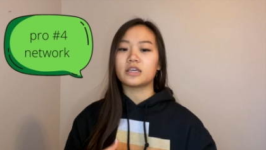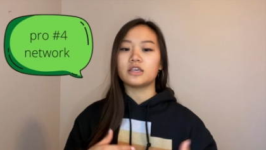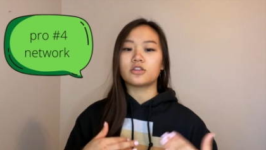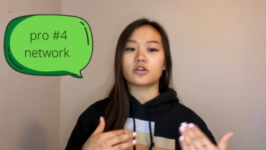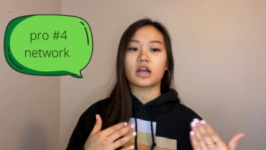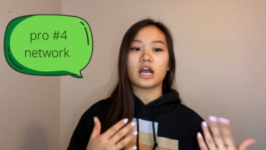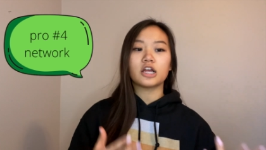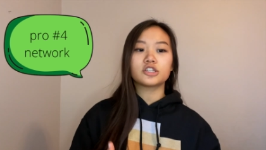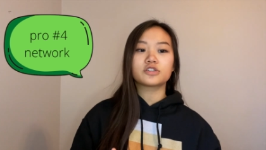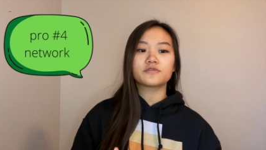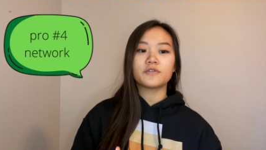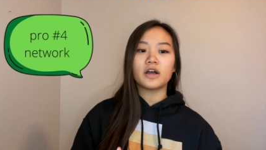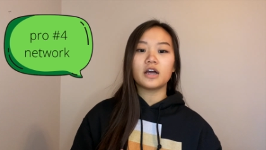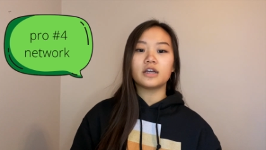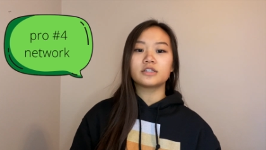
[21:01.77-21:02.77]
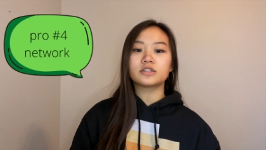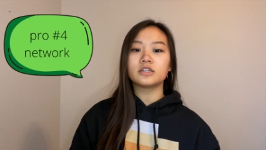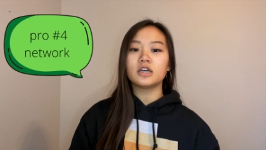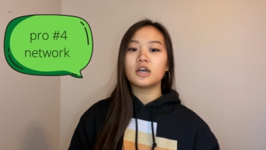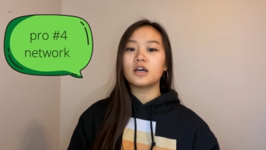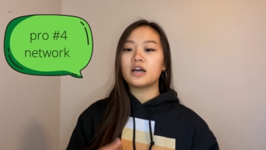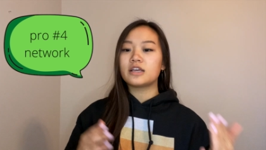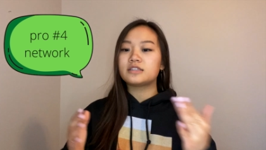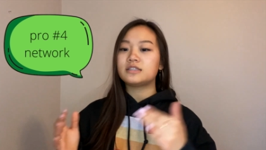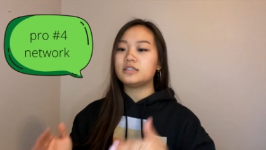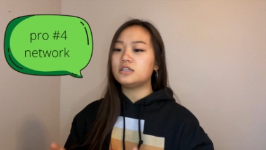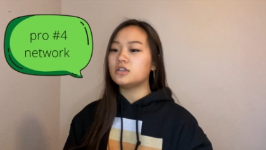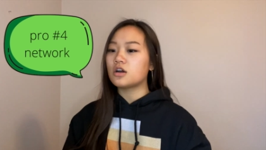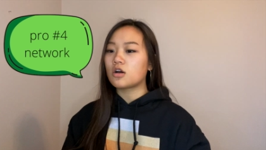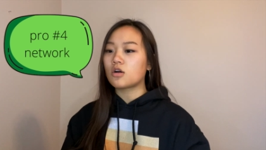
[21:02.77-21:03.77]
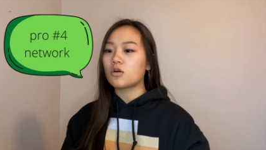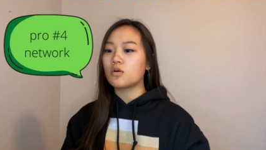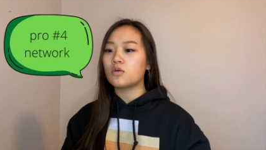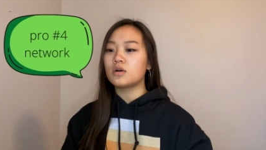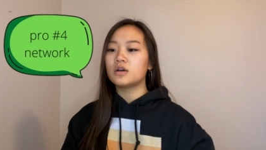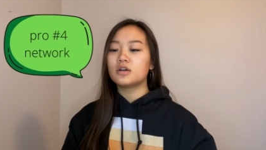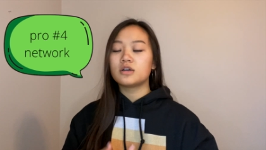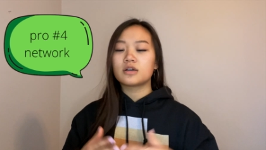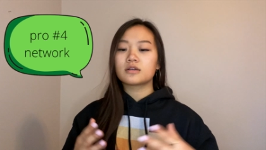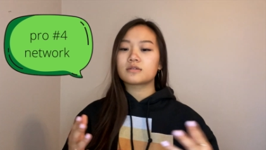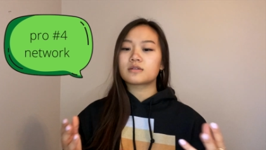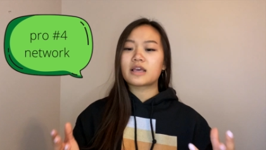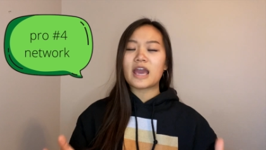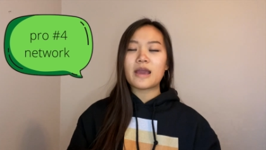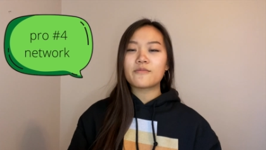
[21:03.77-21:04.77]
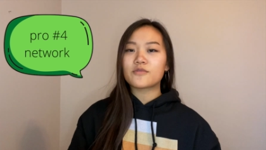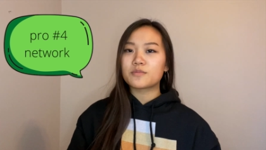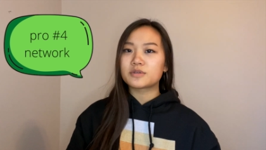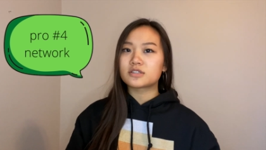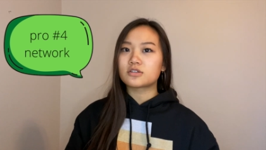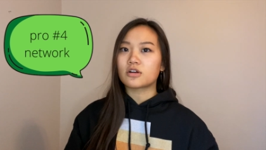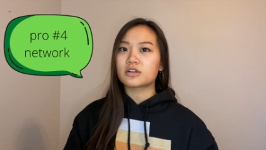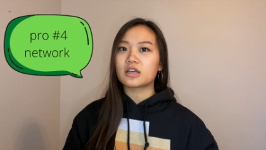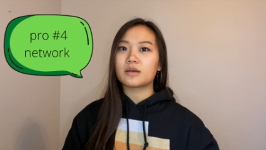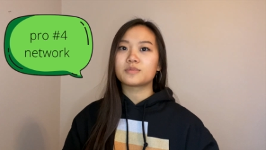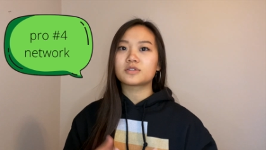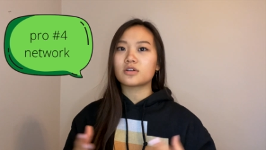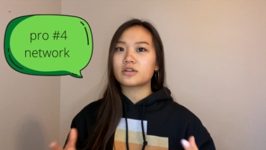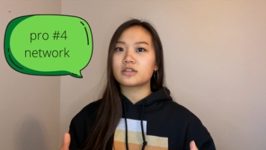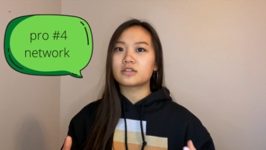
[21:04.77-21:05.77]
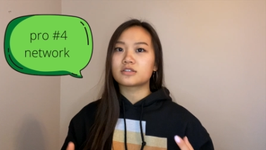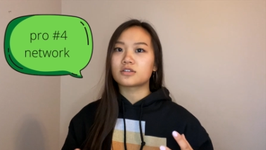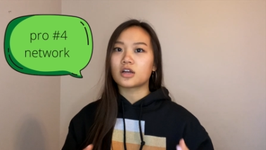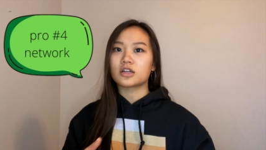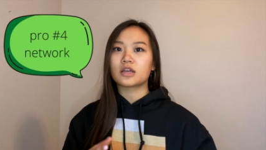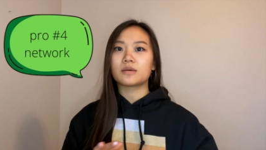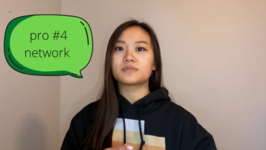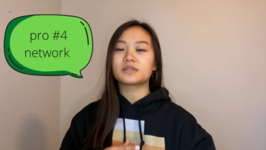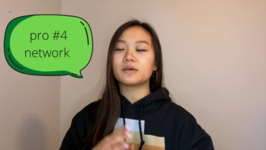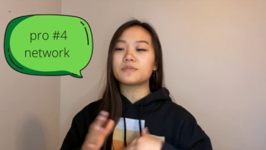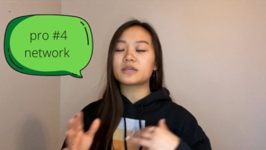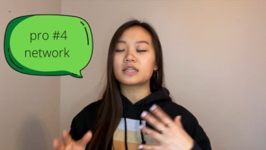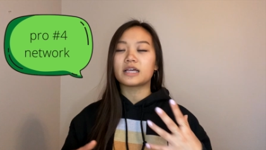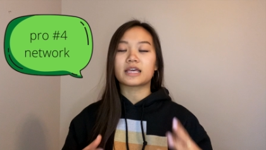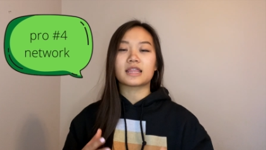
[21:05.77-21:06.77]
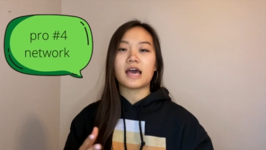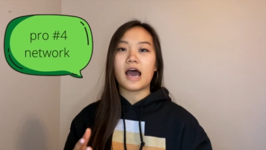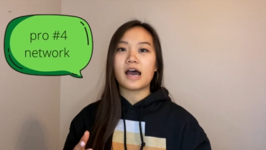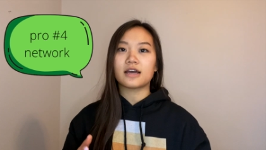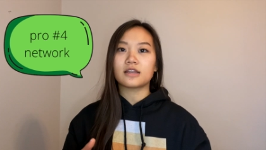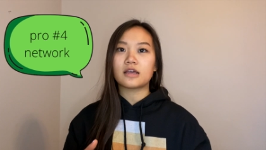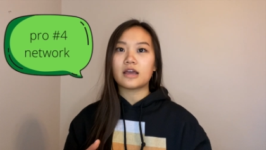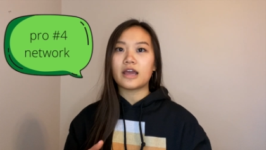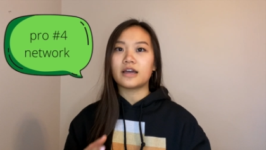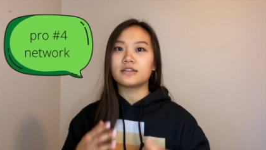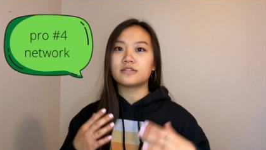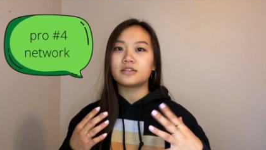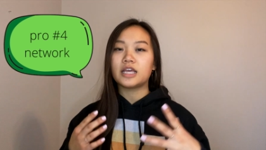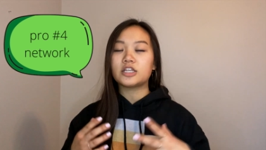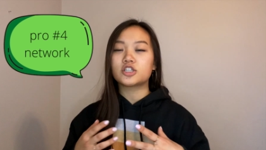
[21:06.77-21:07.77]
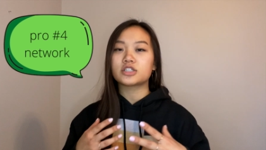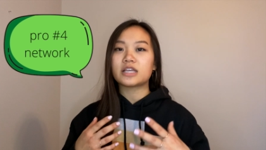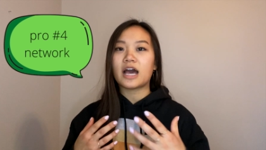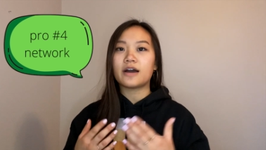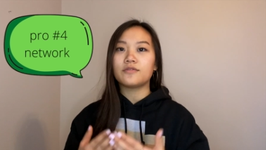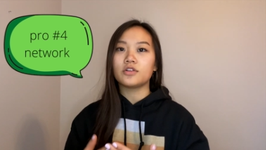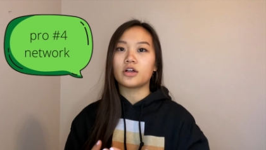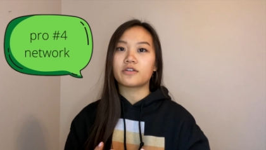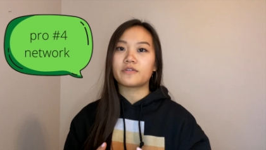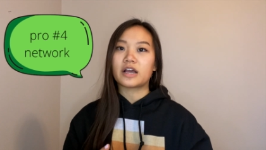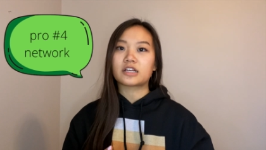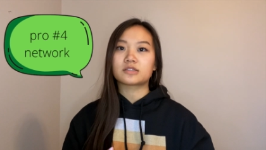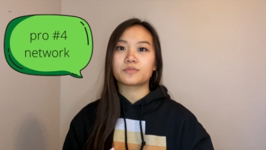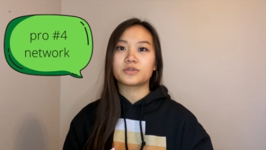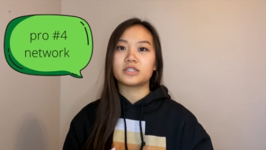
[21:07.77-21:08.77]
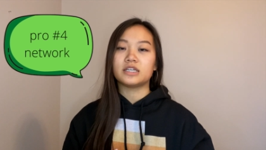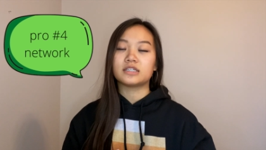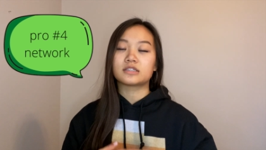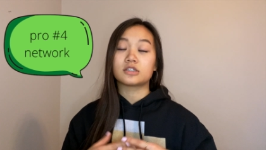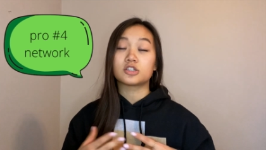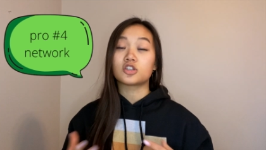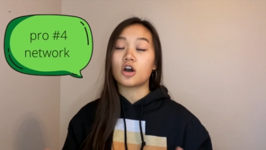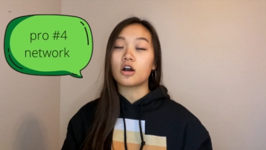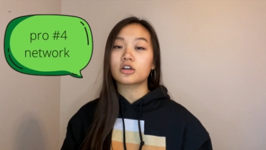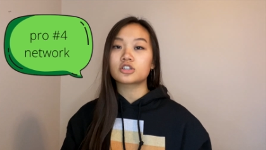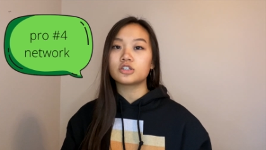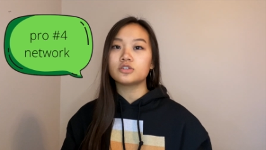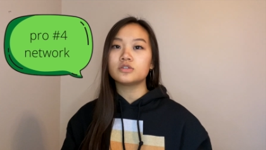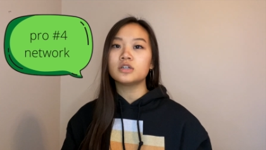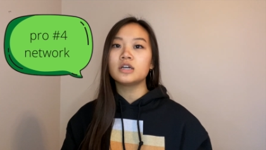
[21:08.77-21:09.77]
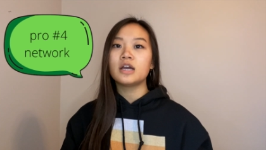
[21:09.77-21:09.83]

either a hedge fund, CEO, came from a startup, started a startup, something like that, and they just have a lot of expertise to talk to,